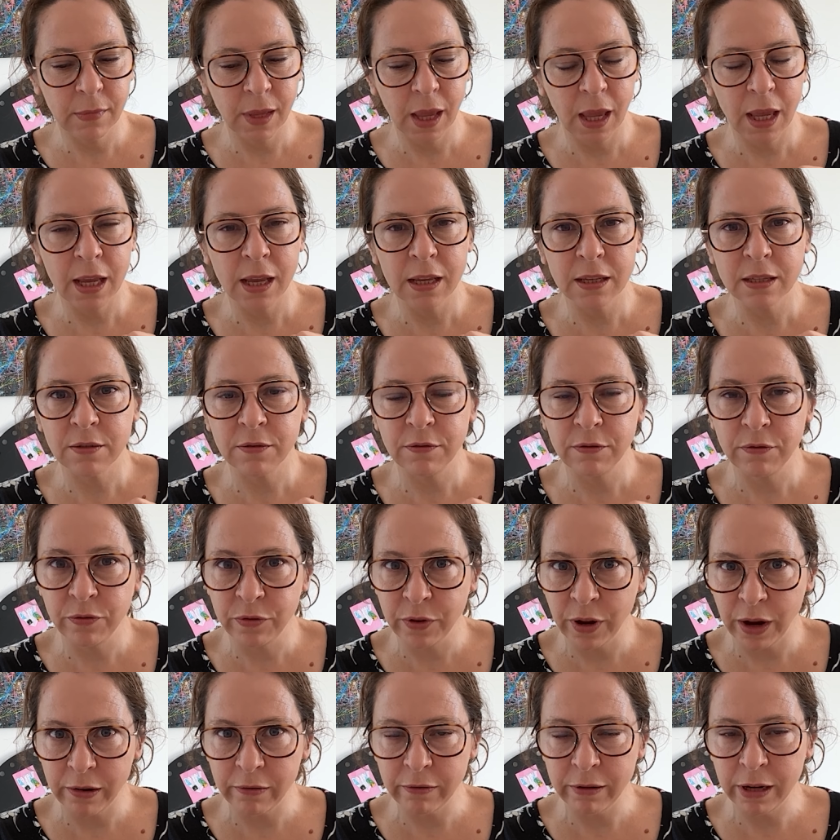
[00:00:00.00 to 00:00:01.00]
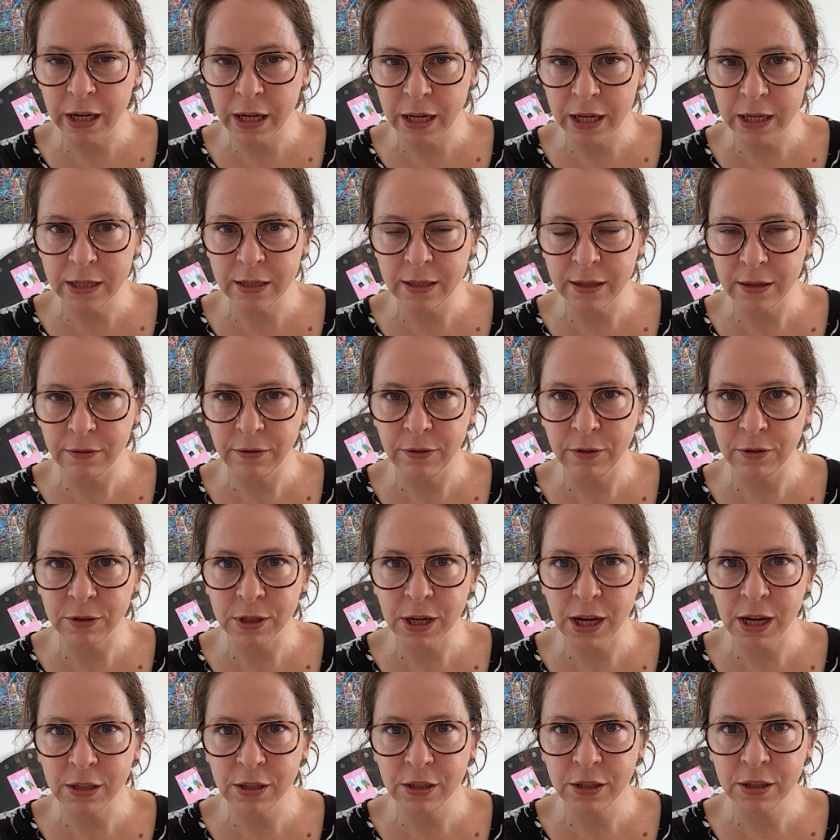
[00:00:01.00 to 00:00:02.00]
It's very easy for your
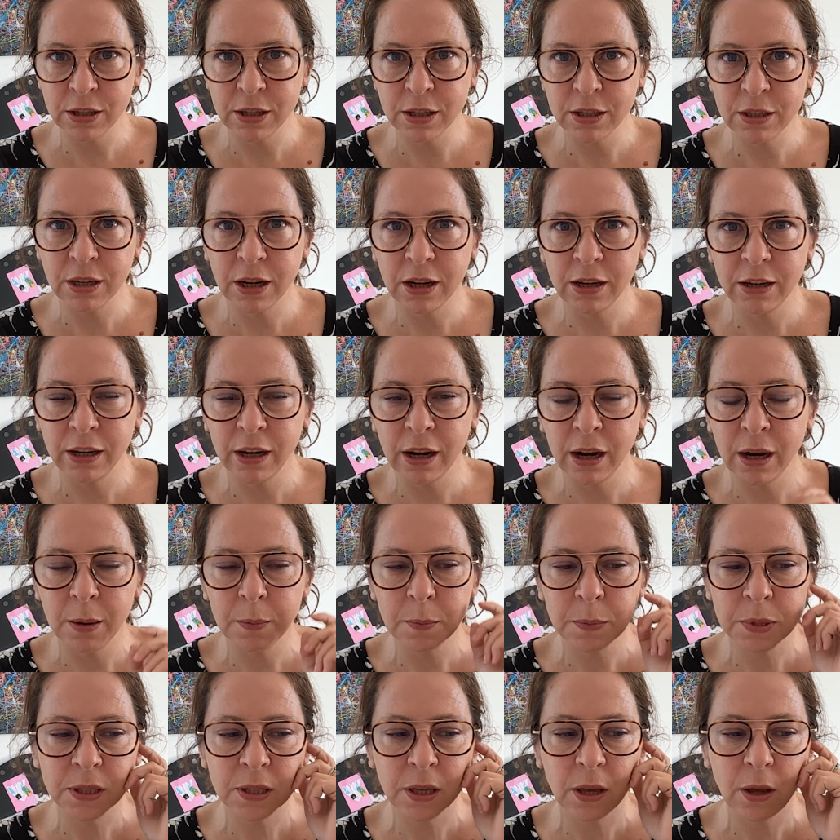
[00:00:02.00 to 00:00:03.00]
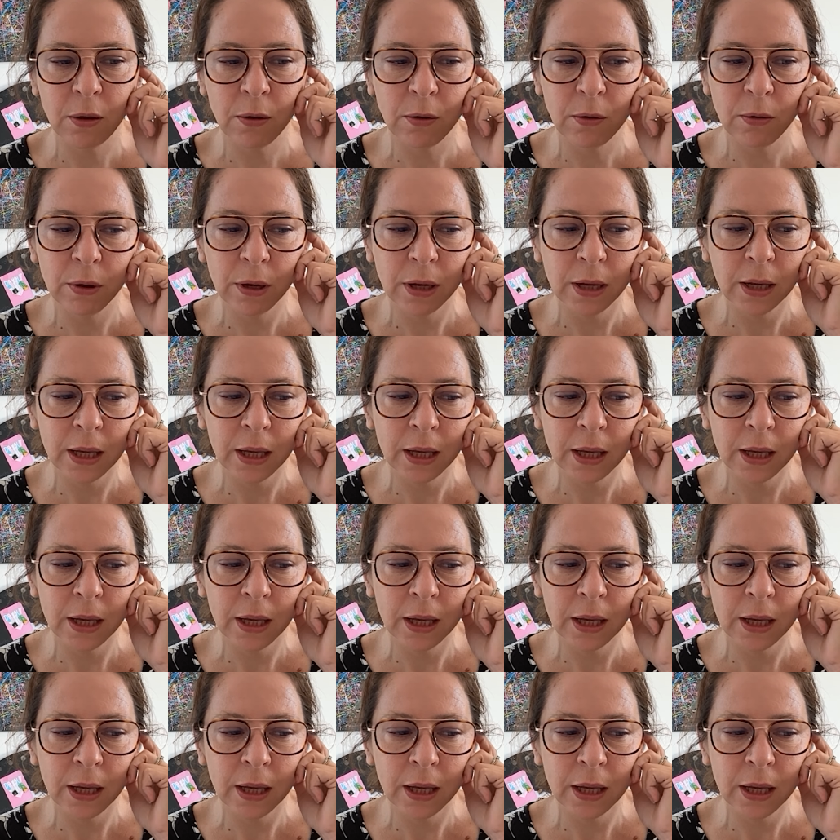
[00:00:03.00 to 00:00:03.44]
tension to tighten up. So